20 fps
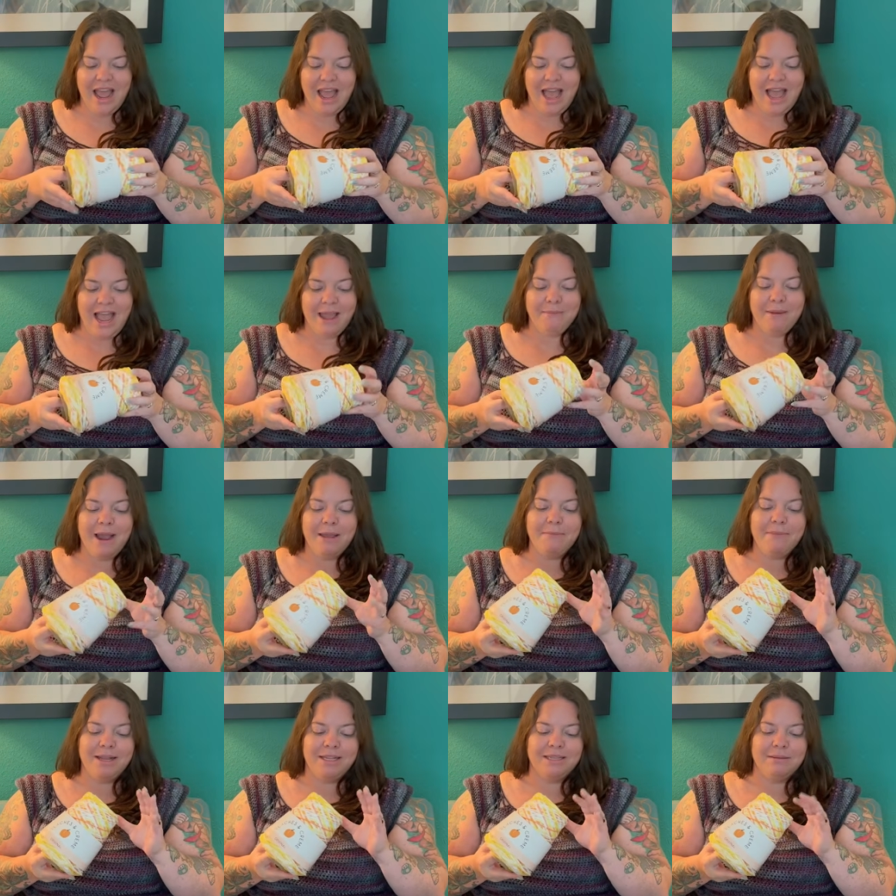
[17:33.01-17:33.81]
I
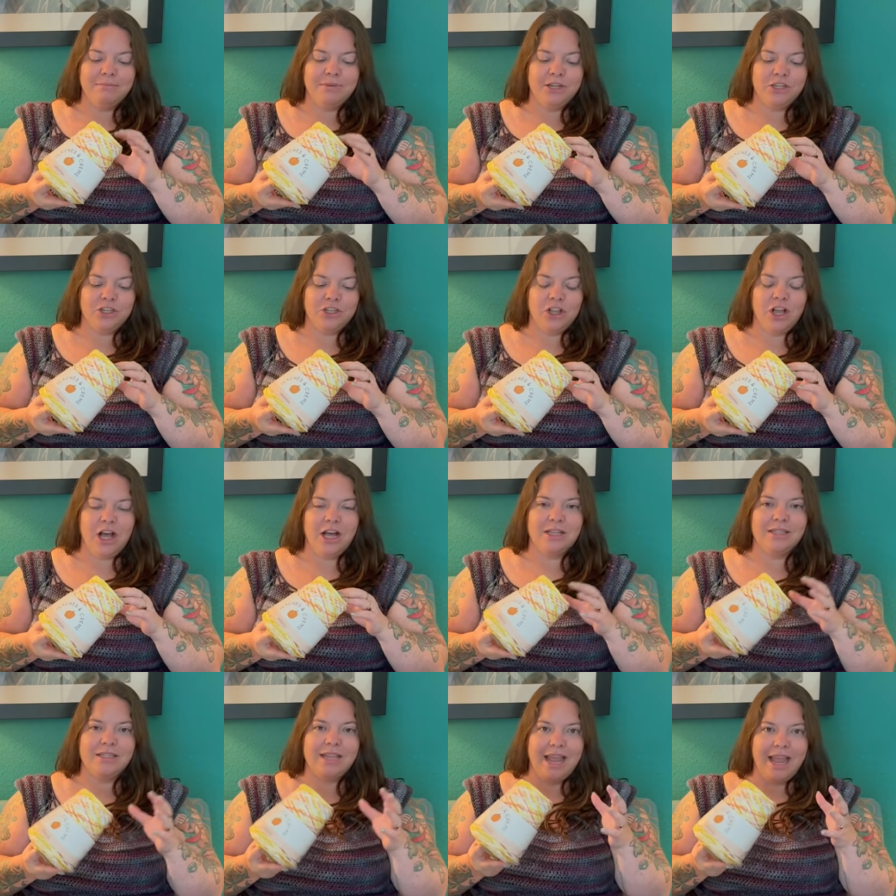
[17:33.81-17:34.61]
might make some
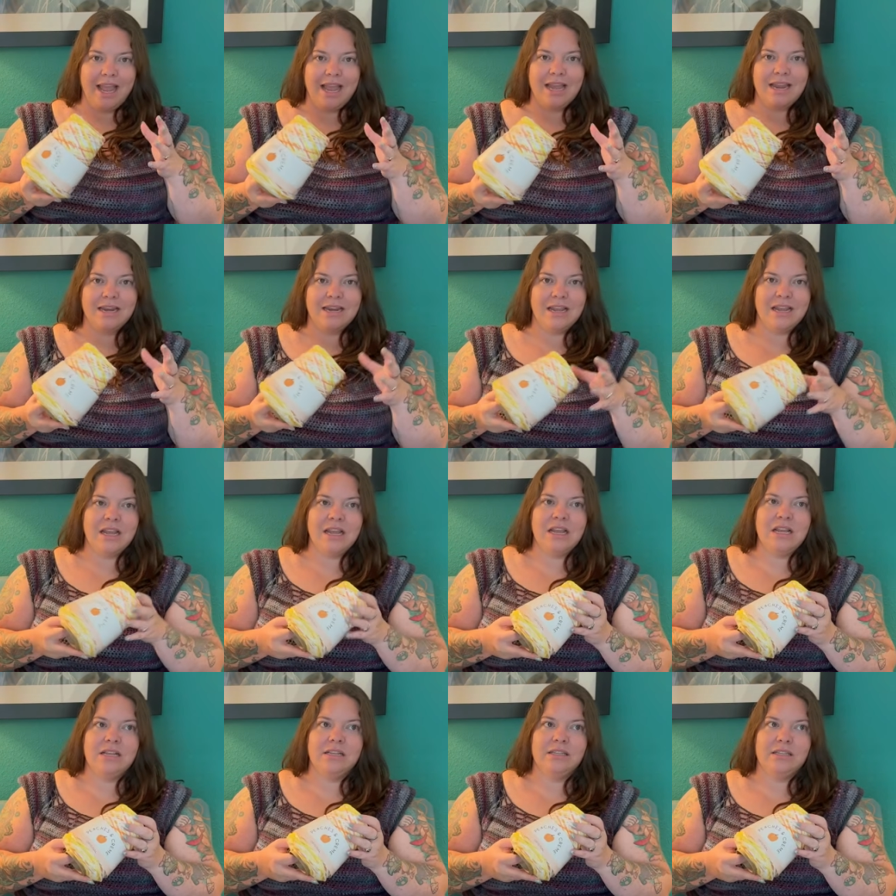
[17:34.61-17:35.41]
dishcloths and
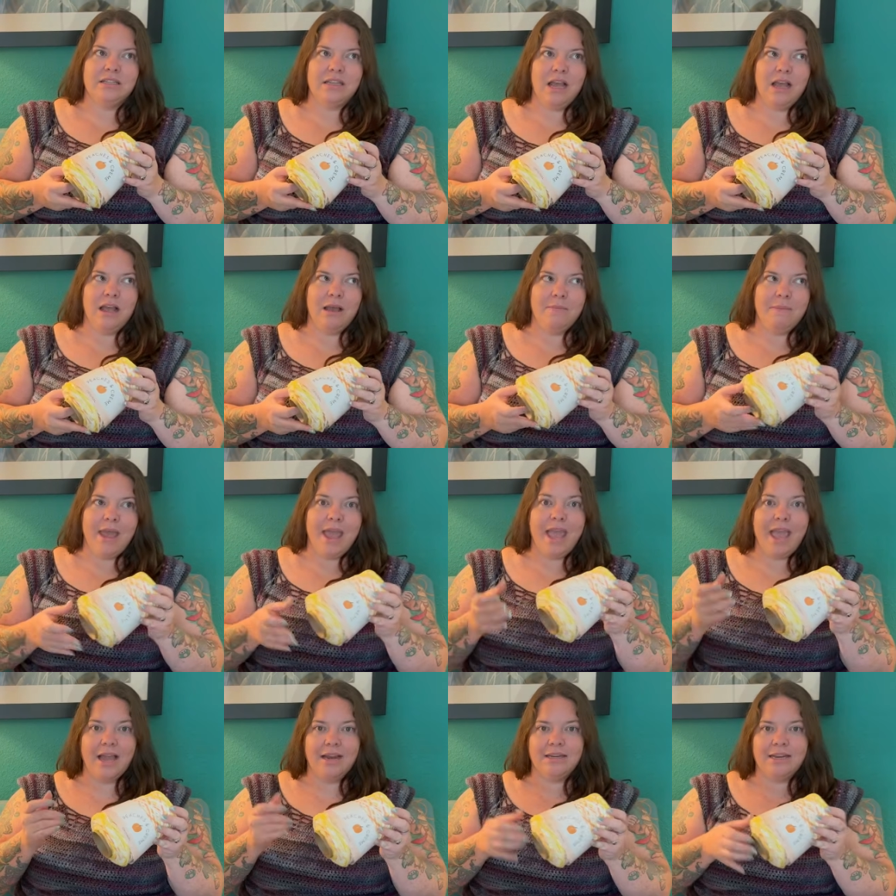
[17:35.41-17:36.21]
some
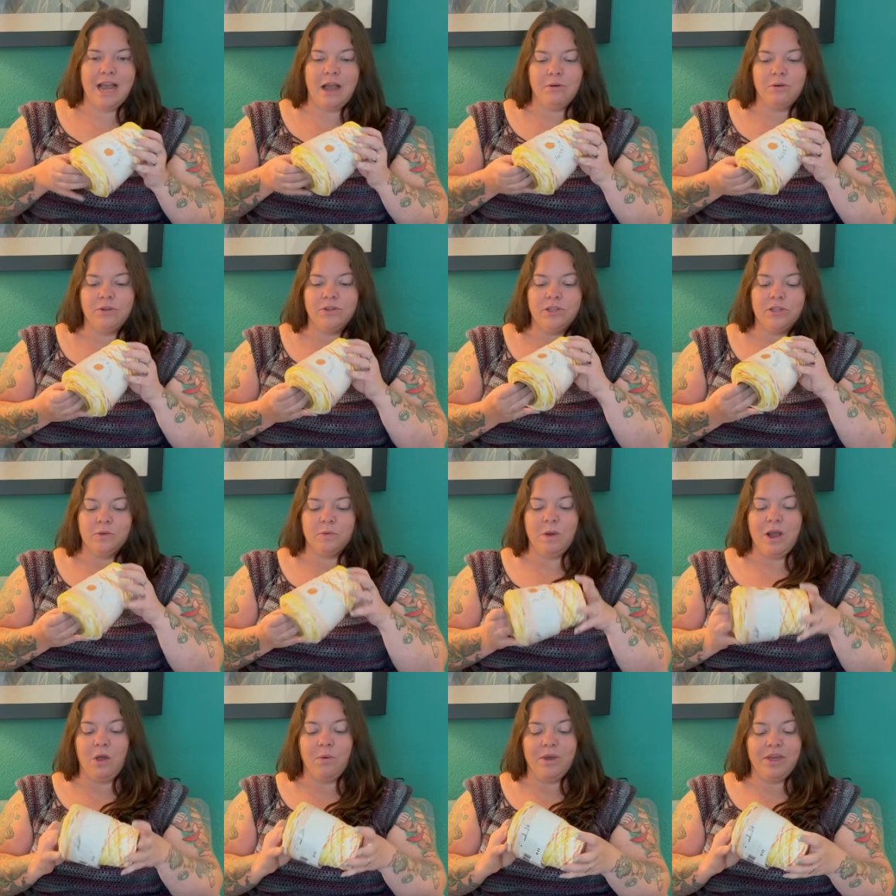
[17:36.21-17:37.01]
hand towels as
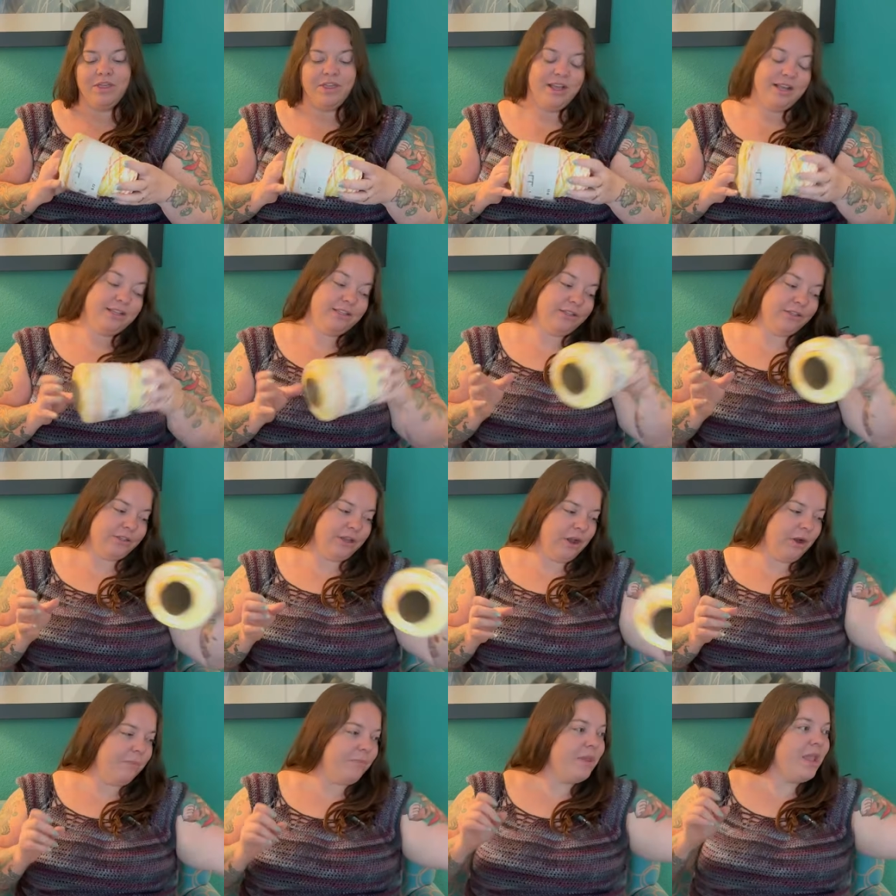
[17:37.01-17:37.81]
well with this.
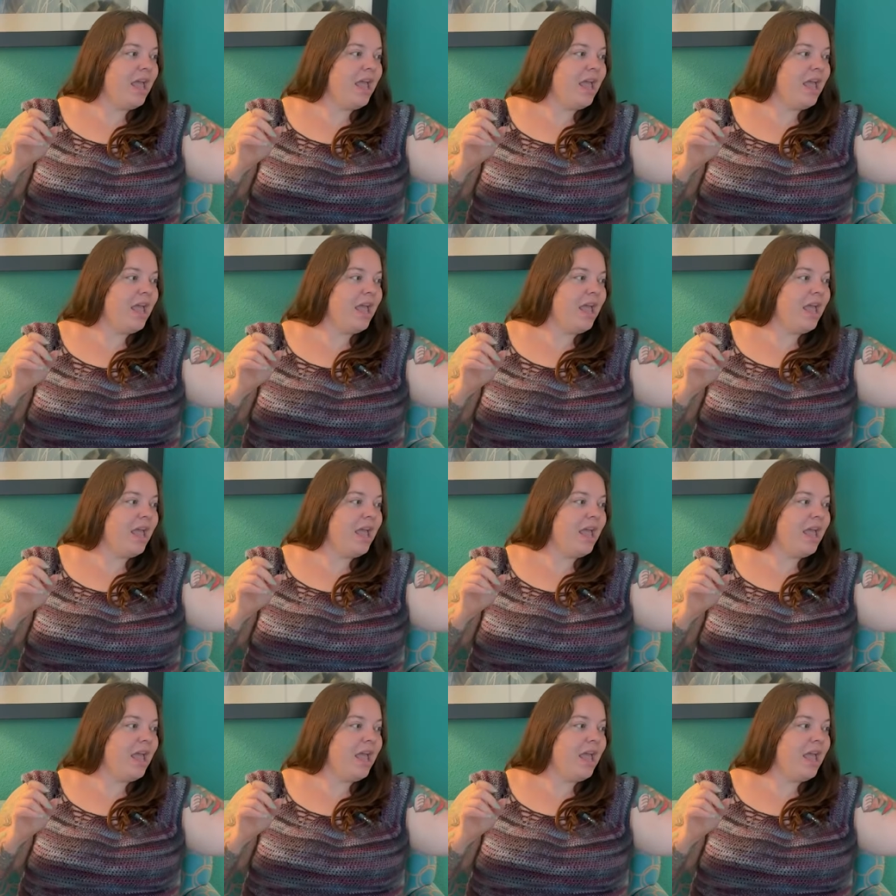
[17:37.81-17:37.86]
So